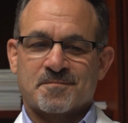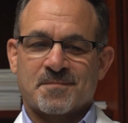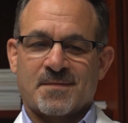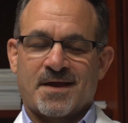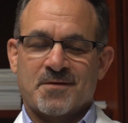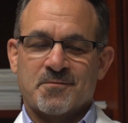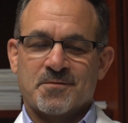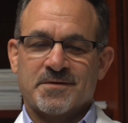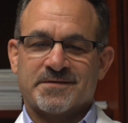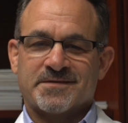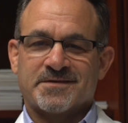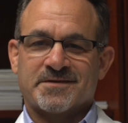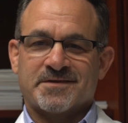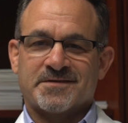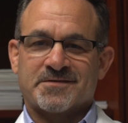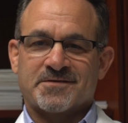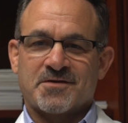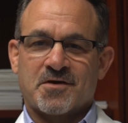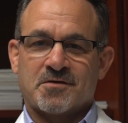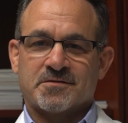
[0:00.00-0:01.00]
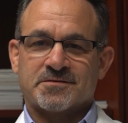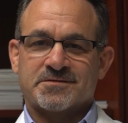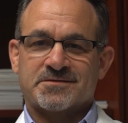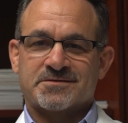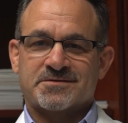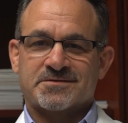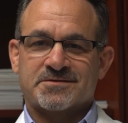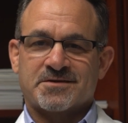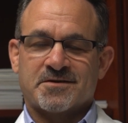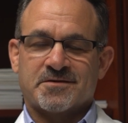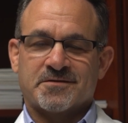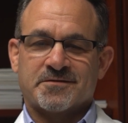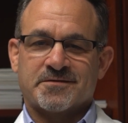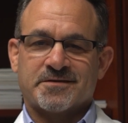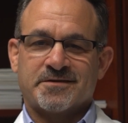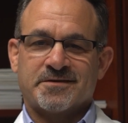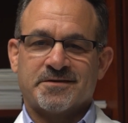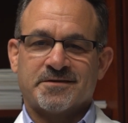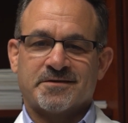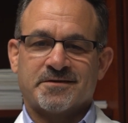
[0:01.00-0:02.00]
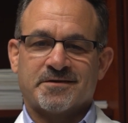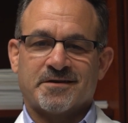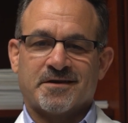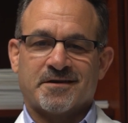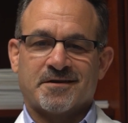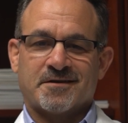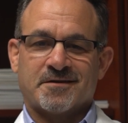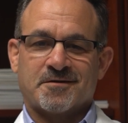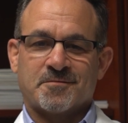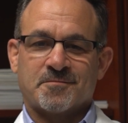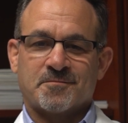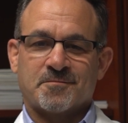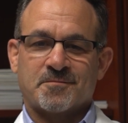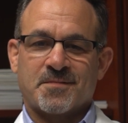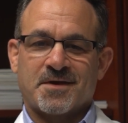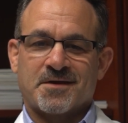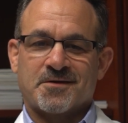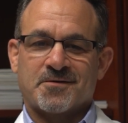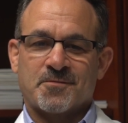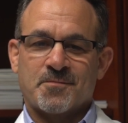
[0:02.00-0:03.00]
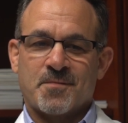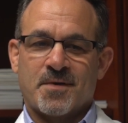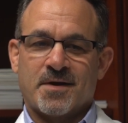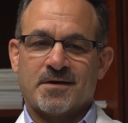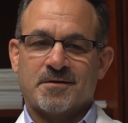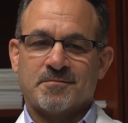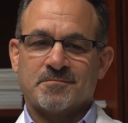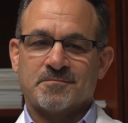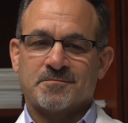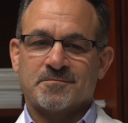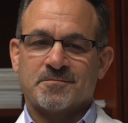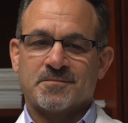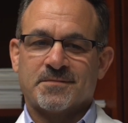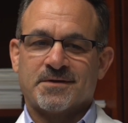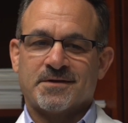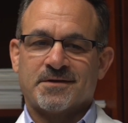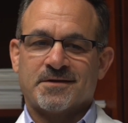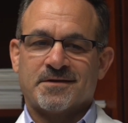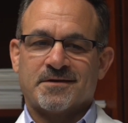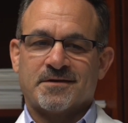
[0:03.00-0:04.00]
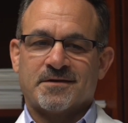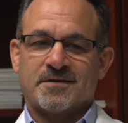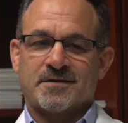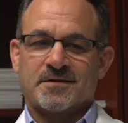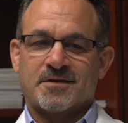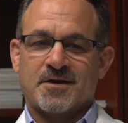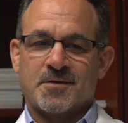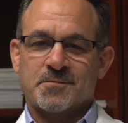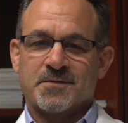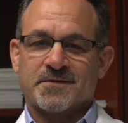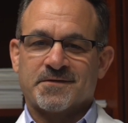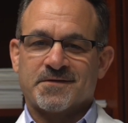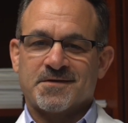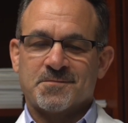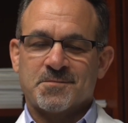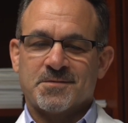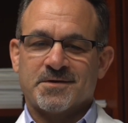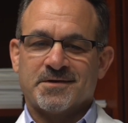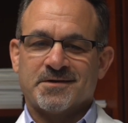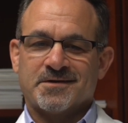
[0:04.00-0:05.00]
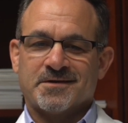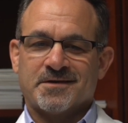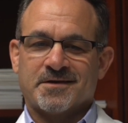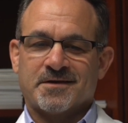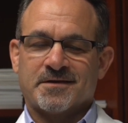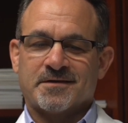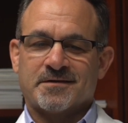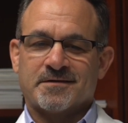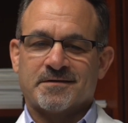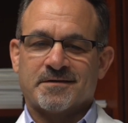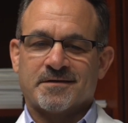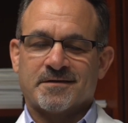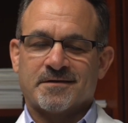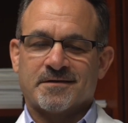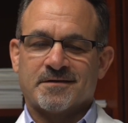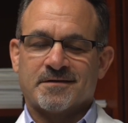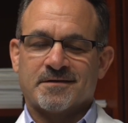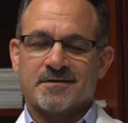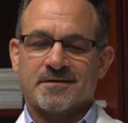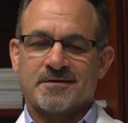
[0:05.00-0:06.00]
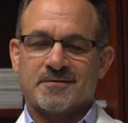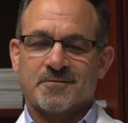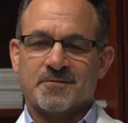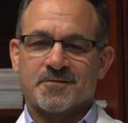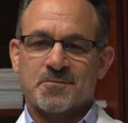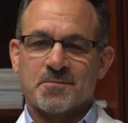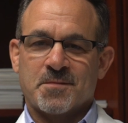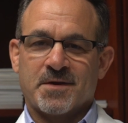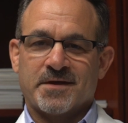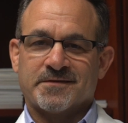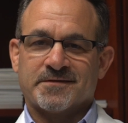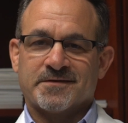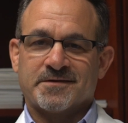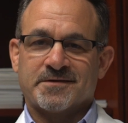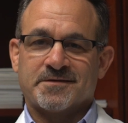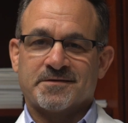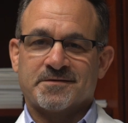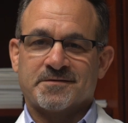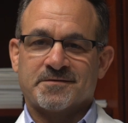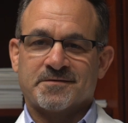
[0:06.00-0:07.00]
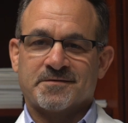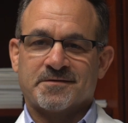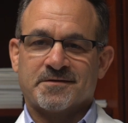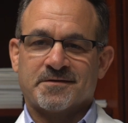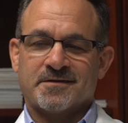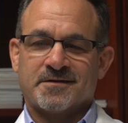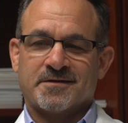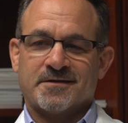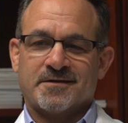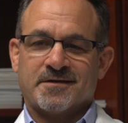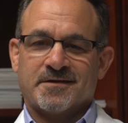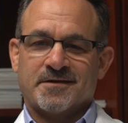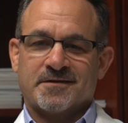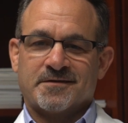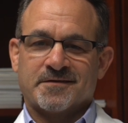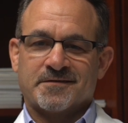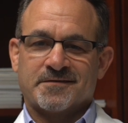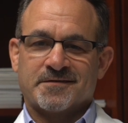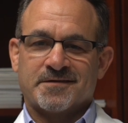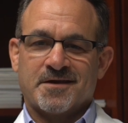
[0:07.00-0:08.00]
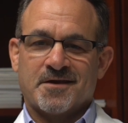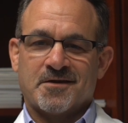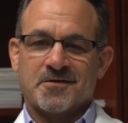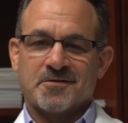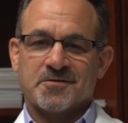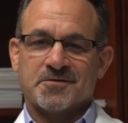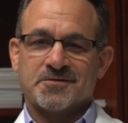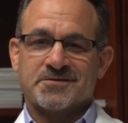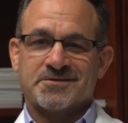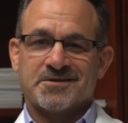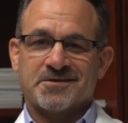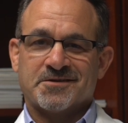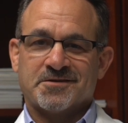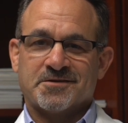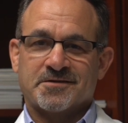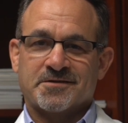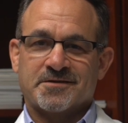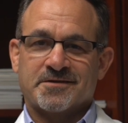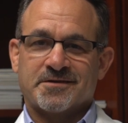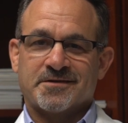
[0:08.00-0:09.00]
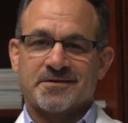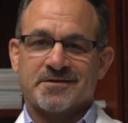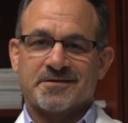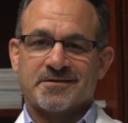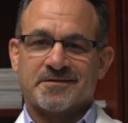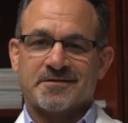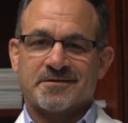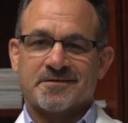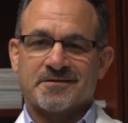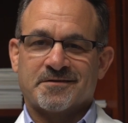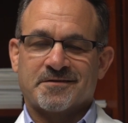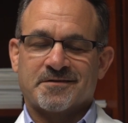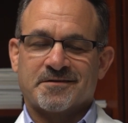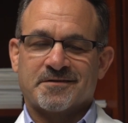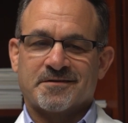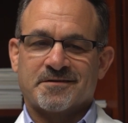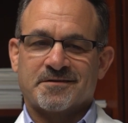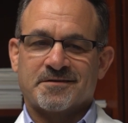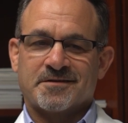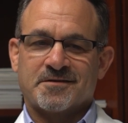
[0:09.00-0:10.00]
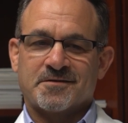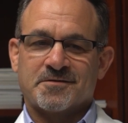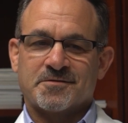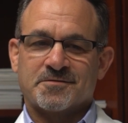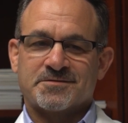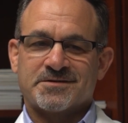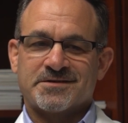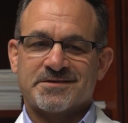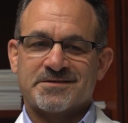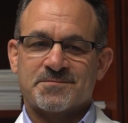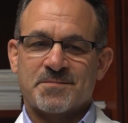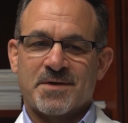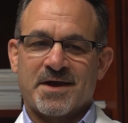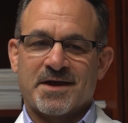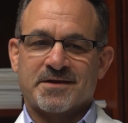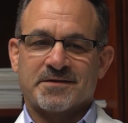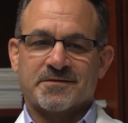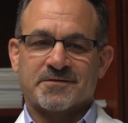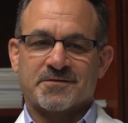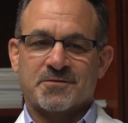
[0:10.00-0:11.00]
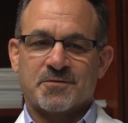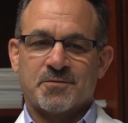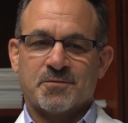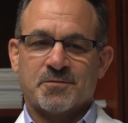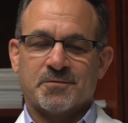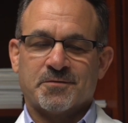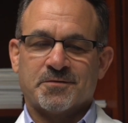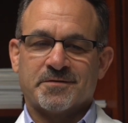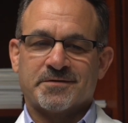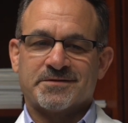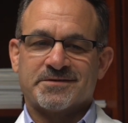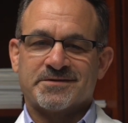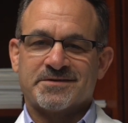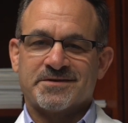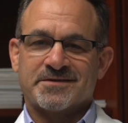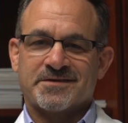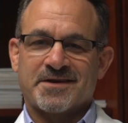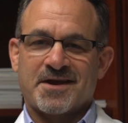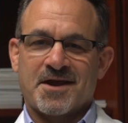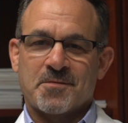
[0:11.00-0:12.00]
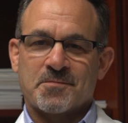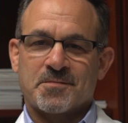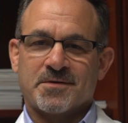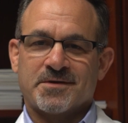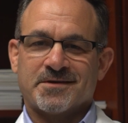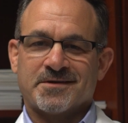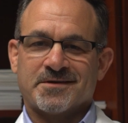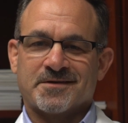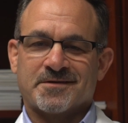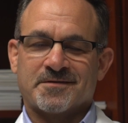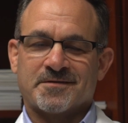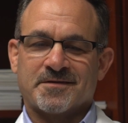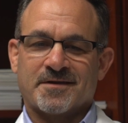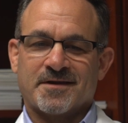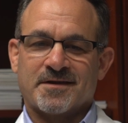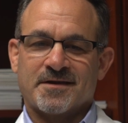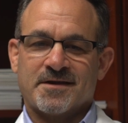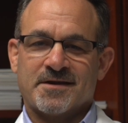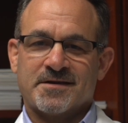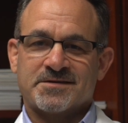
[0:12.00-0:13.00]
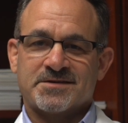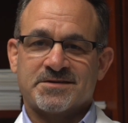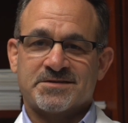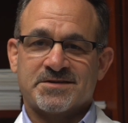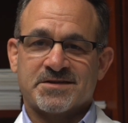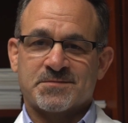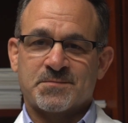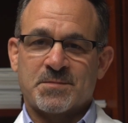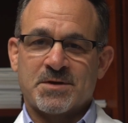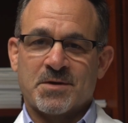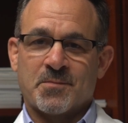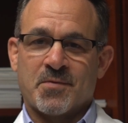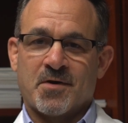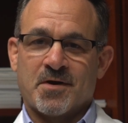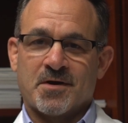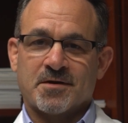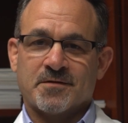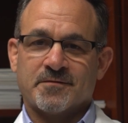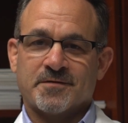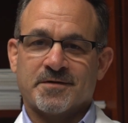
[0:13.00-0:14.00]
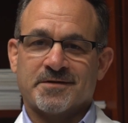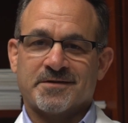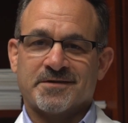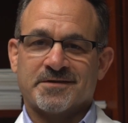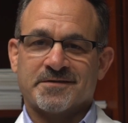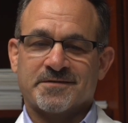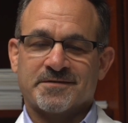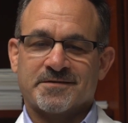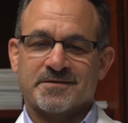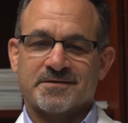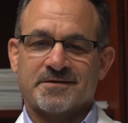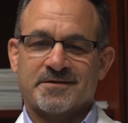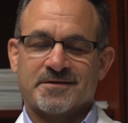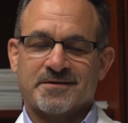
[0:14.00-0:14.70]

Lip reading: I recently saw Chelsea and her mom come to see me, and it was amazing to see how good she looked, and she's back in school and she's happy, and to just be a part of it is